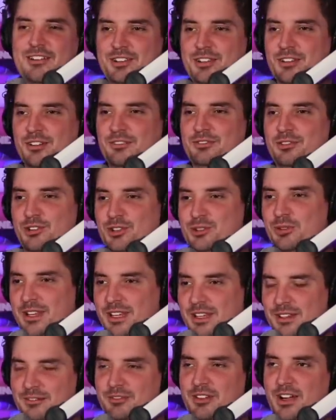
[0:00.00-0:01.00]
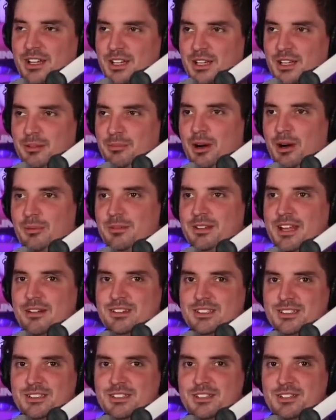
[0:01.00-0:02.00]
with you on 420 in a fucking apartment that
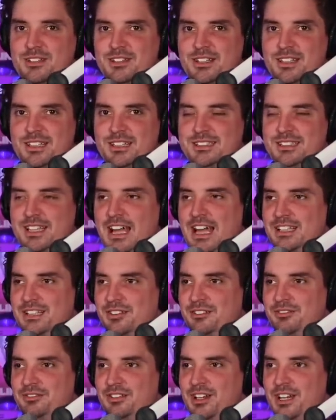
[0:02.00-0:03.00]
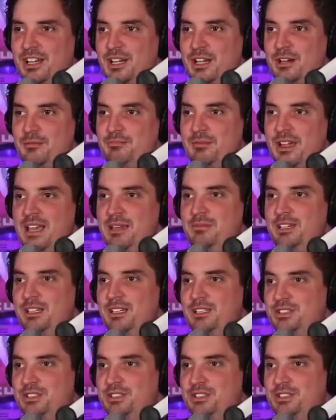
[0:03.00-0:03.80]
was literally the size of maybe a